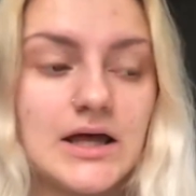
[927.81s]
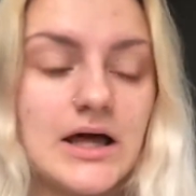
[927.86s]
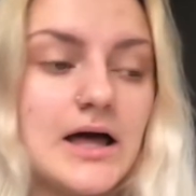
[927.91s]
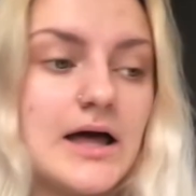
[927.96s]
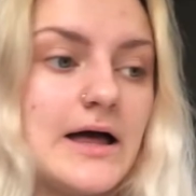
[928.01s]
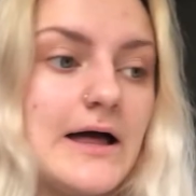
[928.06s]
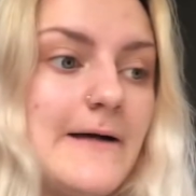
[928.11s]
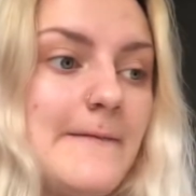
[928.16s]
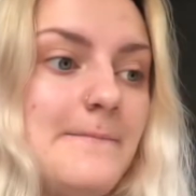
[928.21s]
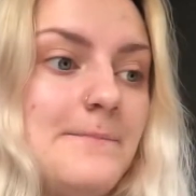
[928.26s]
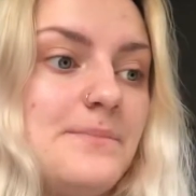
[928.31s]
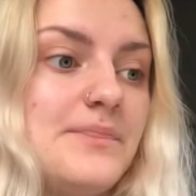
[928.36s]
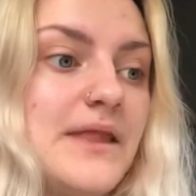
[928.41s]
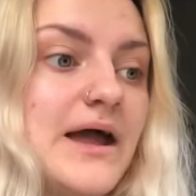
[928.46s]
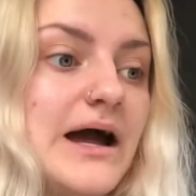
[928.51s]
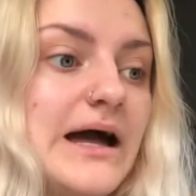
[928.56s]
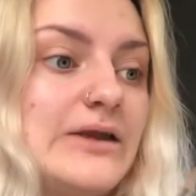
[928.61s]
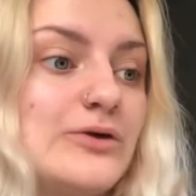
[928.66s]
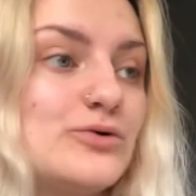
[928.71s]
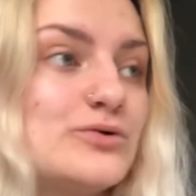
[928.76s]
And
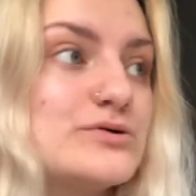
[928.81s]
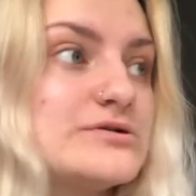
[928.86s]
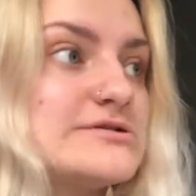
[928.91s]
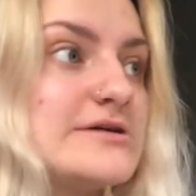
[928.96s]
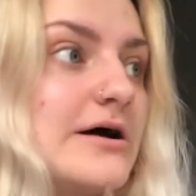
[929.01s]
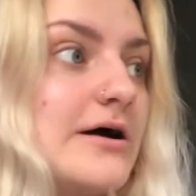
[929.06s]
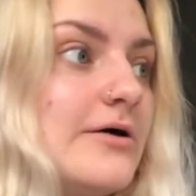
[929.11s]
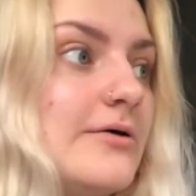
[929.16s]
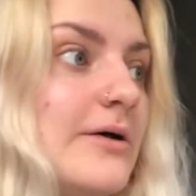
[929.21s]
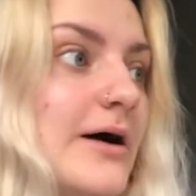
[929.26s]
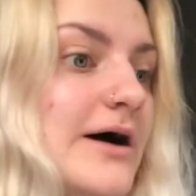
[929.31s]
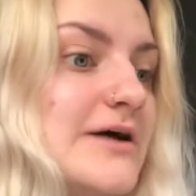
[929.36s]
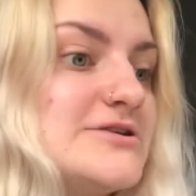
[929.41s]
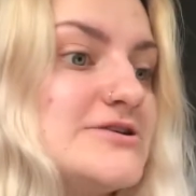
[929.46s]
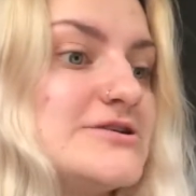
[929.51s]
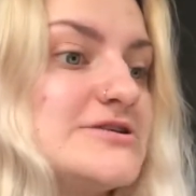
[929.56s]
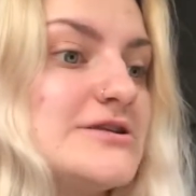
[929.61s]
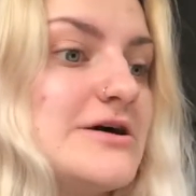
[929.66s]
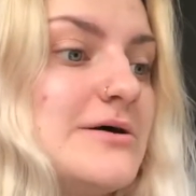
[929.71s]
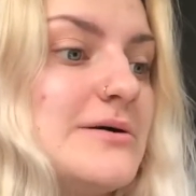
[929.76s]
also, I
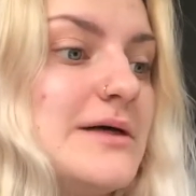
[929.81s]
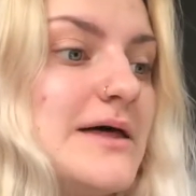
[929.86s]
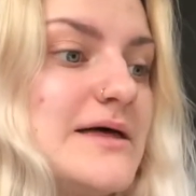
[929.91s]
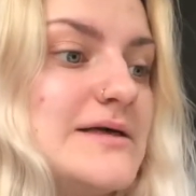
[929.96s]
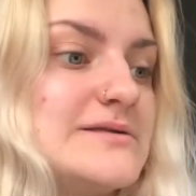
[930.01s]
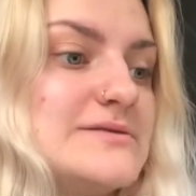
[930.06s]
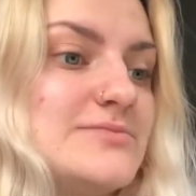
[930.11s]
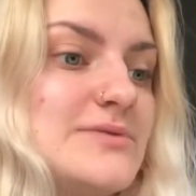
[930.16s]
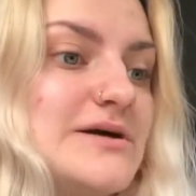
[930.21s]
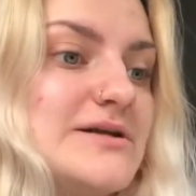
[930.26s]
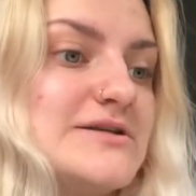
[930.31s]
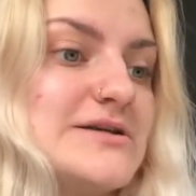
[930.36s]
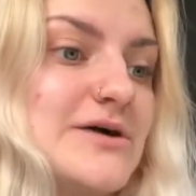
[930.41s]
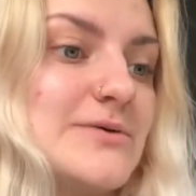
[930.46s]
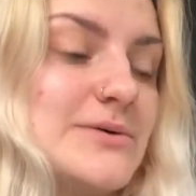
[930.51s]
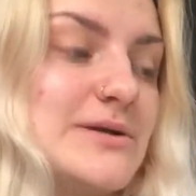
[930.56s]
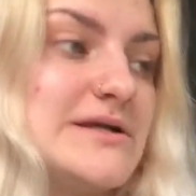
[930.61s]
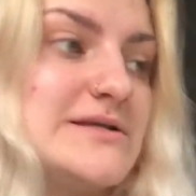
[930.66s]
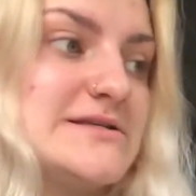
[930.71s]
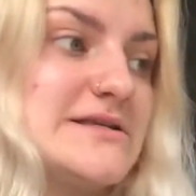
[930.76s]
just noticed, which I
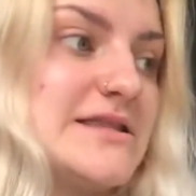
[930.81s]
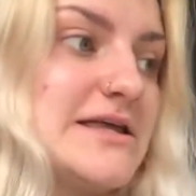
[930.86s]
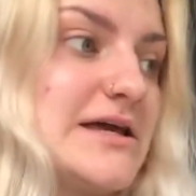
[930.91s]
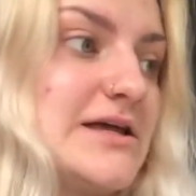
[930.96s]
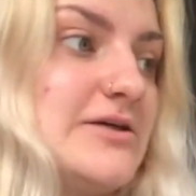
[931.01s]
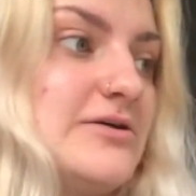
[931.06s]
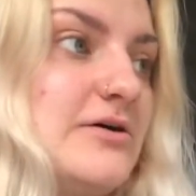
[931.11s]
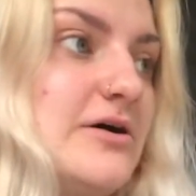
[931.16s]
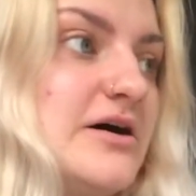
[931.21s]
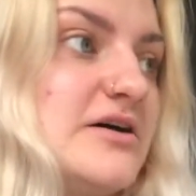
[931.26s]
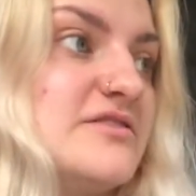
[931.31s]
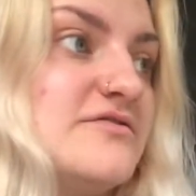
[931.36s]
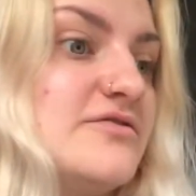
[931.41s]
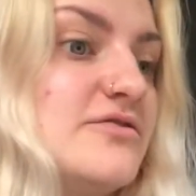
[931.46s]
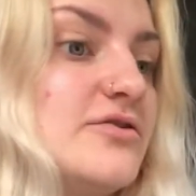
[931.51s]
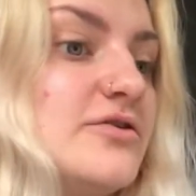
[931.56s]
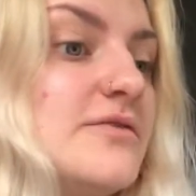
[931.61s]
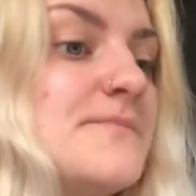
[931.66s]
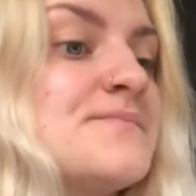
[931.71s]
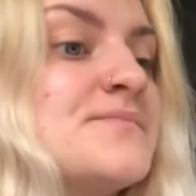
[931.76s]
wanted to thank you guys
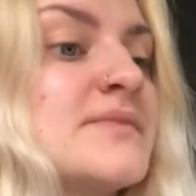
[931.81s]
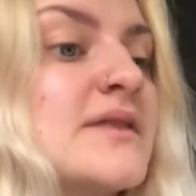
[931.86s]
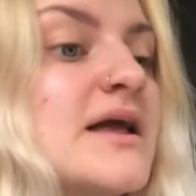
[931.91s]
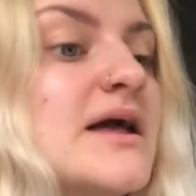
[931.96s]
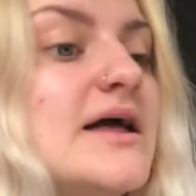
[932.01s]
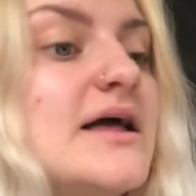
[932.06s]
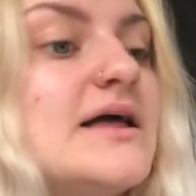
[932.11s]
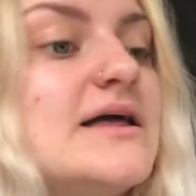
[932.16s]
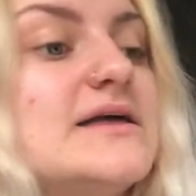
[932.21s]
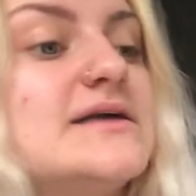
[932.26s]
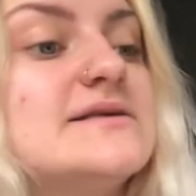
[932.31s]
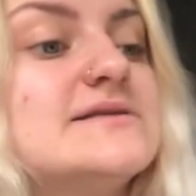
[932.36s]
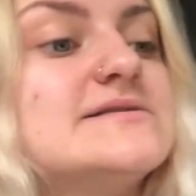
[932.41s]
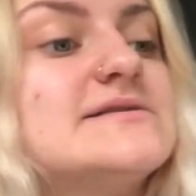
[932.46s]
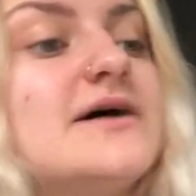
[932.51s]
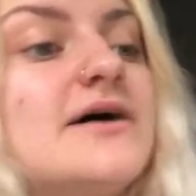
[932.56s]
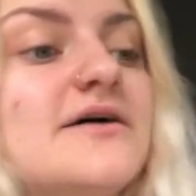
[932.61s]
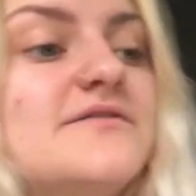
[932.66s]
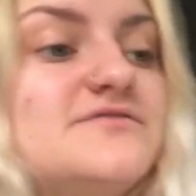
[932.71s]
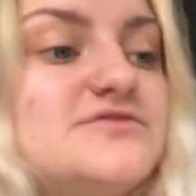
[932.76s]
for,
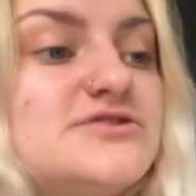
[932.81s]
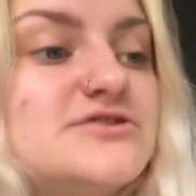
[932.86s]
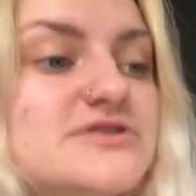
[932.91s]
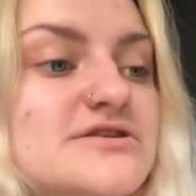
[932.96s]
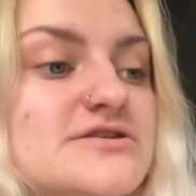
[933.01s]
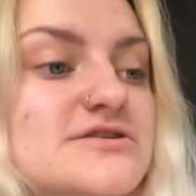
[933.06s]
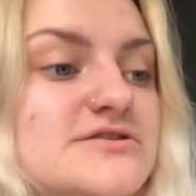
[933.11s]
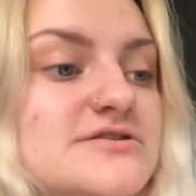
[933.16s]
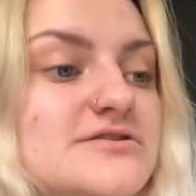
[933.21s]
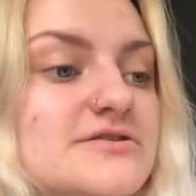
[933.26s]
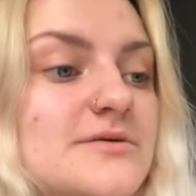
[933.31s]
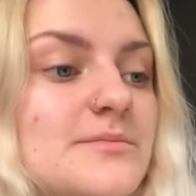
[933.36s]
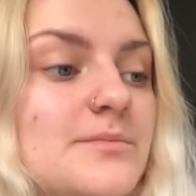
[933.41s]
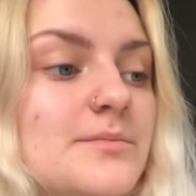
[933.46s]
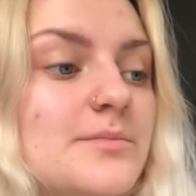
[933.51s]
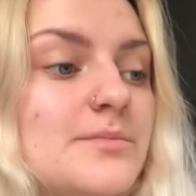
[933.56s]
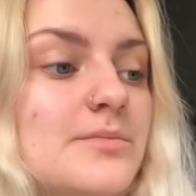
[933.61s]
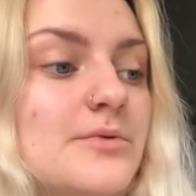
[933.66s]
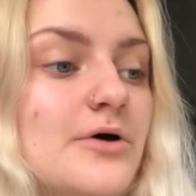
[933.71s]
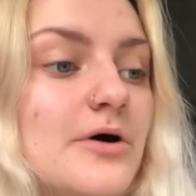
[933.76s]
is I've just
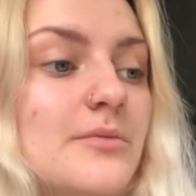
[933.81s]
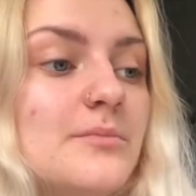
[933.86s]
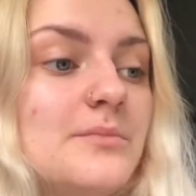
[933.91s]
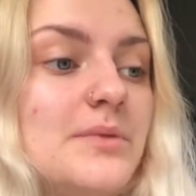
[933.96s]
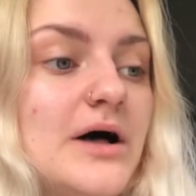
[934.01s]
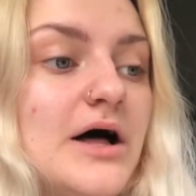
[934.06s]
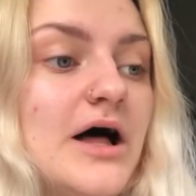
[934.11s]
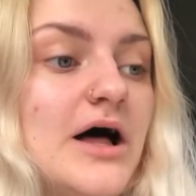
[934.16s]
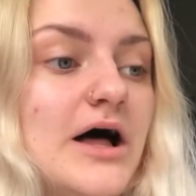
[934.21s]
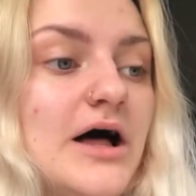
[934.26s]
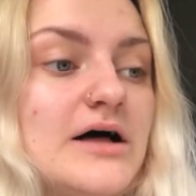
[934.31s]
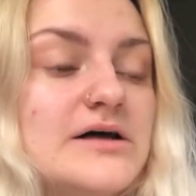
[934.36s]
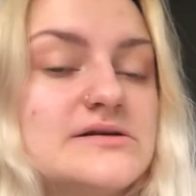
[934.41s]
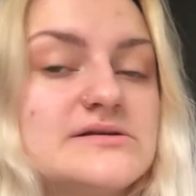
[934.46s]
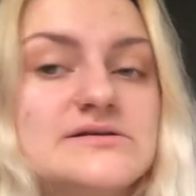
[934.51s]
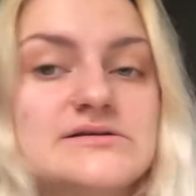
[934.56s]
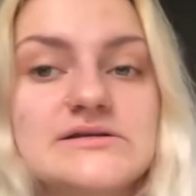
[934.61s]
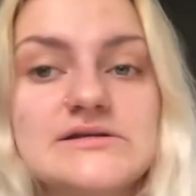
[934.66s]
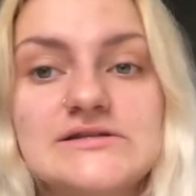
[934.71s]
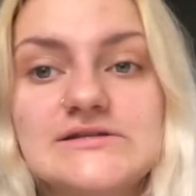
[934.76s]
gone
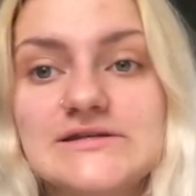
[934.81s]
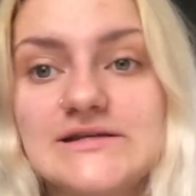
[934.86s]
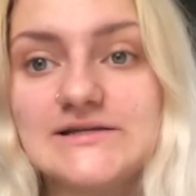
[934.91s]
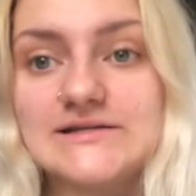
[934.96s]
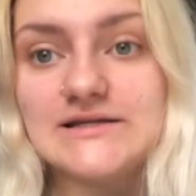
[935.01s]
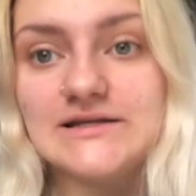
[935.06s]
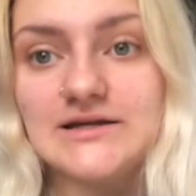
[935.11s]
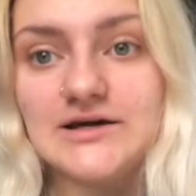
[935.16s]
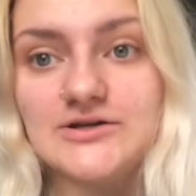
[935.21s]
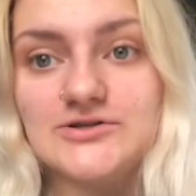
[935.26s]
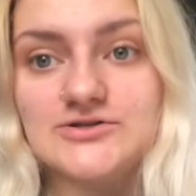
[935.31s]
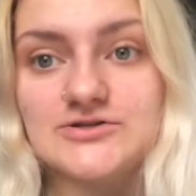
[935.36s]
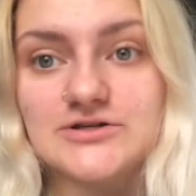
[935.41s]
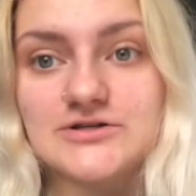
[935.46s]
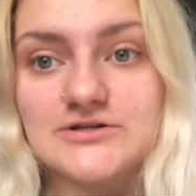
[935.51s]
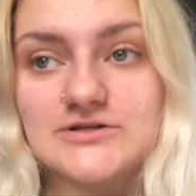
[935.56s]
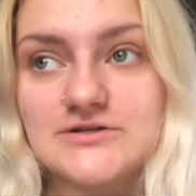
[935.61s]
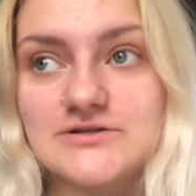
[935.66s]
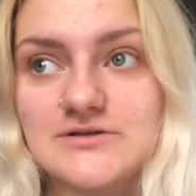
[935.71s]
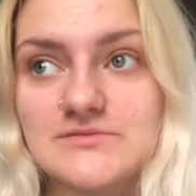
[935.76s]
past
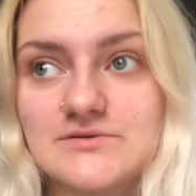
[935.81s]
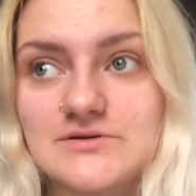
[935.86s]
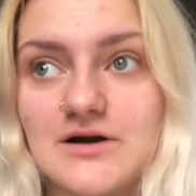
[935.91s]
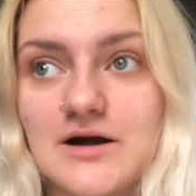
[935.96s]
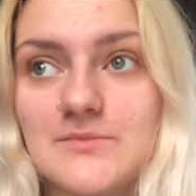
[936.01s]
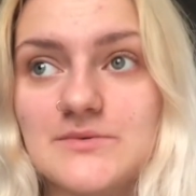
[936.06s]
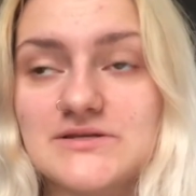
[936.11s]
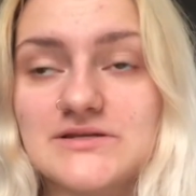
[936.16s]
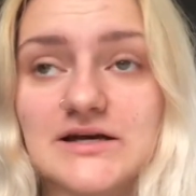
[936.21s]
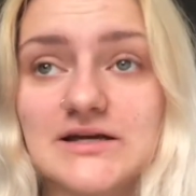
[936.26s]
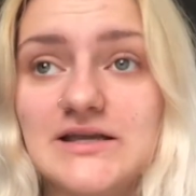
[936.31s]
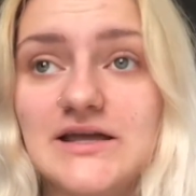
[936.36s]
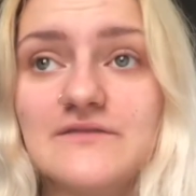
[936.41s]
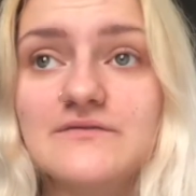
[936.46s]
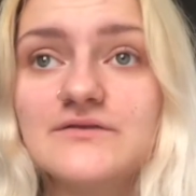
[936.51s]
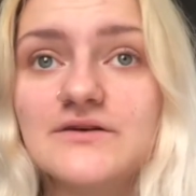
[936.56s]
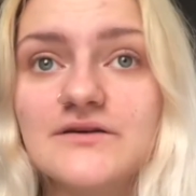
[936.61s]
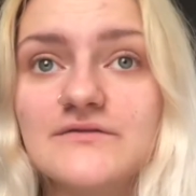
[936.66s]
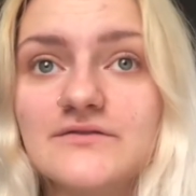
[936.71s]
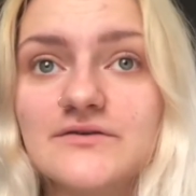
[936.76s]
1600 subscribers. I
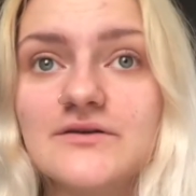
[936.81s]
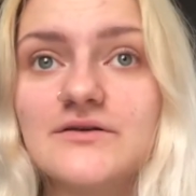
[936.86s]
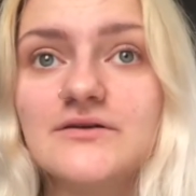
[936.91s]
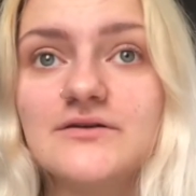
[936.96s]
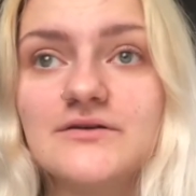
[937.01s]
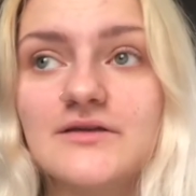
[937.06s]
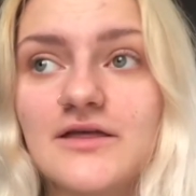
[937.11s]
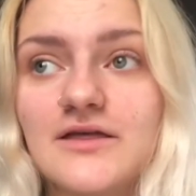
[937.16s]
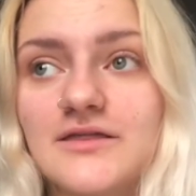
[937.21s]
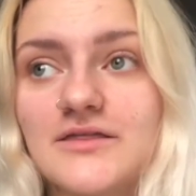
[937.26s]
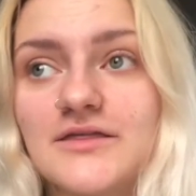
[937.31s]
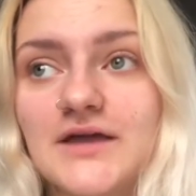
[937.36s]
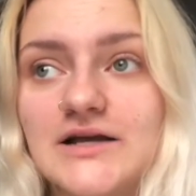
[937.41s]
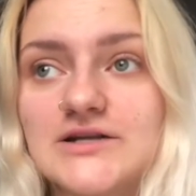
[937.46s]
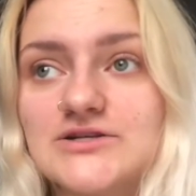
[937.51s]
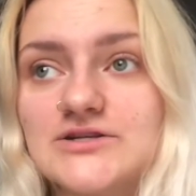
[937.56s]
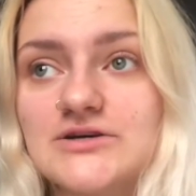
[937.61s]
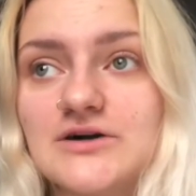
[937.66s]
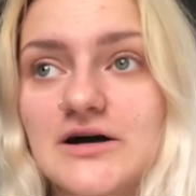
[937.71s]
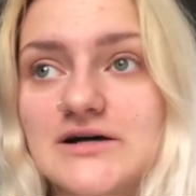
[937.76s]
never even
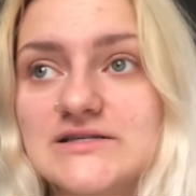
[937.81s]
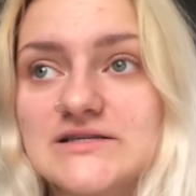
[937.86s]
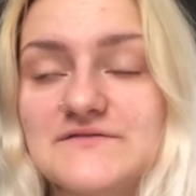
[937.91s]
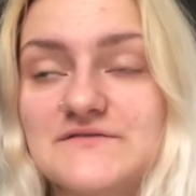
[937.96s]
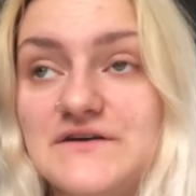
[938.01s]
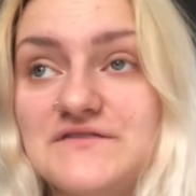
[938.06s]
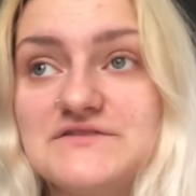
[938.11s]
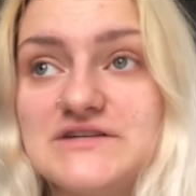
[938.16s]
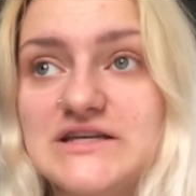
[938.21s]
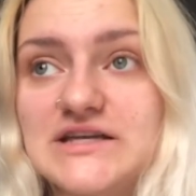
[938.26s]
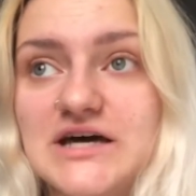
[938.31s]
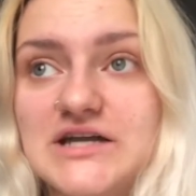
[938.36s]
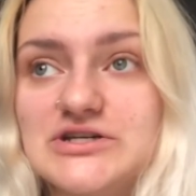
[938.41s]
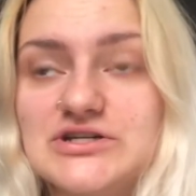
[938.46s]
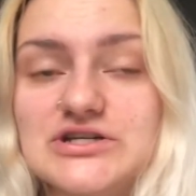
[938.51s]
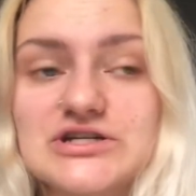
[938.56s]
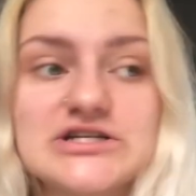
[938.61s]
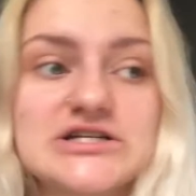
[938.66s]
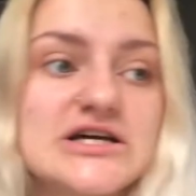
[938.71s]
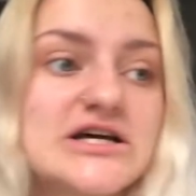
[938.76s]
thanked you guys at
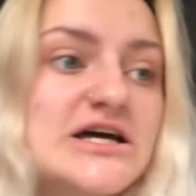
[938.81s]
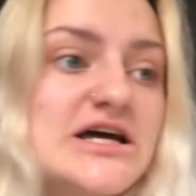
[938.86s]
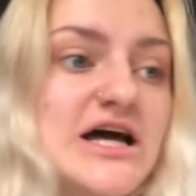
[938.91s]
1500.